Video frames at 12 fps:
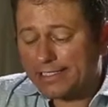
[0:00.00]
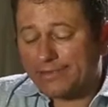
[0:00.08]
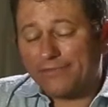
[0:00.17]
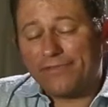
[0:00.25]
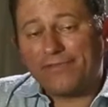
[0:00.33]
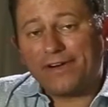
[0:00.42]

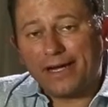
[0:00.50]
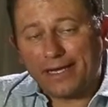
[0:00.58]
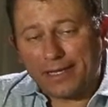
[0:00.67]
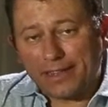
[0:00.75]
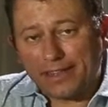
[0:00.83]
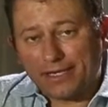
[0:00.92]
some
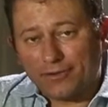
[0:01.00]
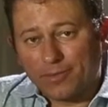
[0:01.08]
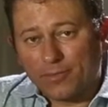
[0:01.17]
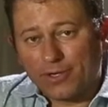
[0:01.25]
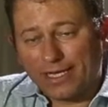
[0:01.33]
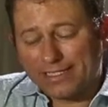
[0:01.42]
fine
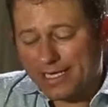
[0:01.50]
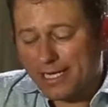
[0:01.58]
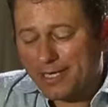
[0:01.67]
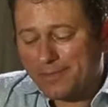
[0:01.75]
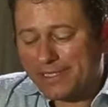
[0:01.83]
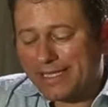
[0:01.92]
thoroughbreds,
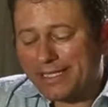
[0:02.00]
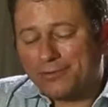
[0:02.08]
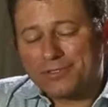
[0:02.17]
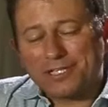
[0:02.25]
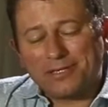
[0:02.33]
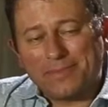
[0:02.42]
but they
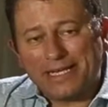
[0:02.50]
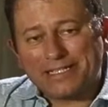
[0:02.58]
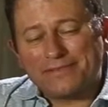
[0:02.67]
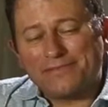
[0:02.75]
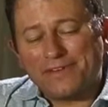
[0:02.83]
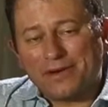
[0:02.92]
also make
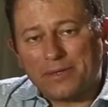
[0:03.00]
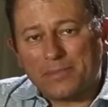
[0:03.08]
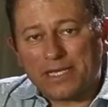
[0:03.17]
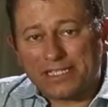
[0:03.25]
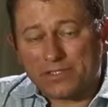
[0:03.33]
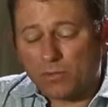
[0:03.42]
some very
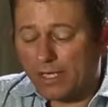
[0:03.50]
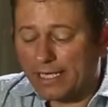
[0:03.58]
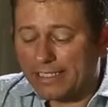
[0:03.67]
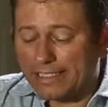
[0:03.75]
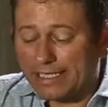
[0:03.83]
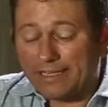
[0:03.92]
pleasant wine
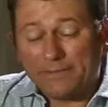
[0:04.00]
indeed.